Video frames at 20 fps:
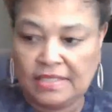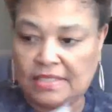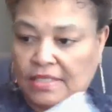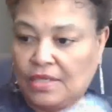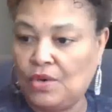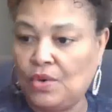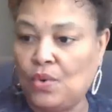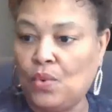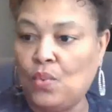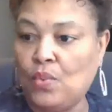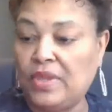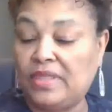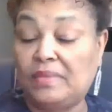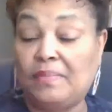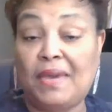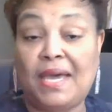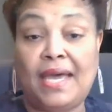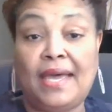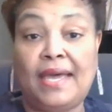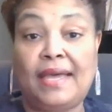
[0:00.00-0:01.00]
So
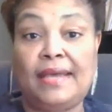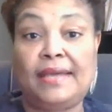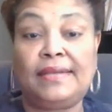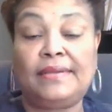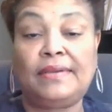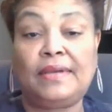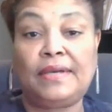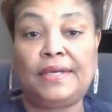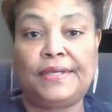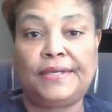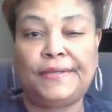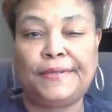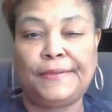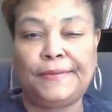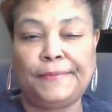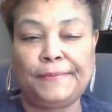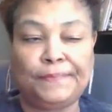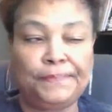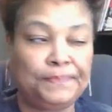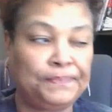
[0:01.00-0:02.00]
with my
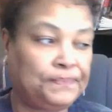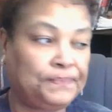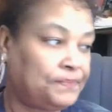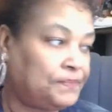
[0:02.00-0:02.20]
um,